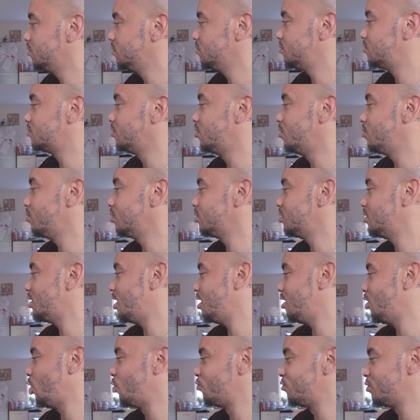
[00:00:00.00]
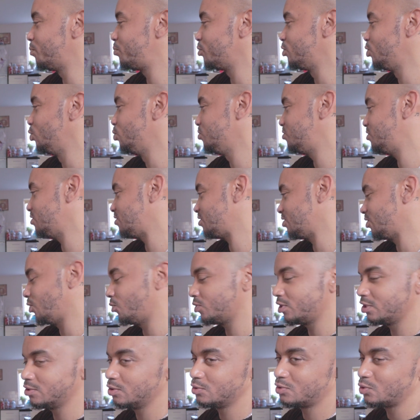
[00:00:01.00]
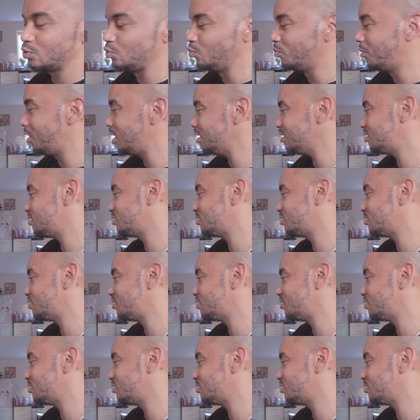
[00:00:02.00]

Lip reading: is, don't want to like overproduce it. So you don't want to do too much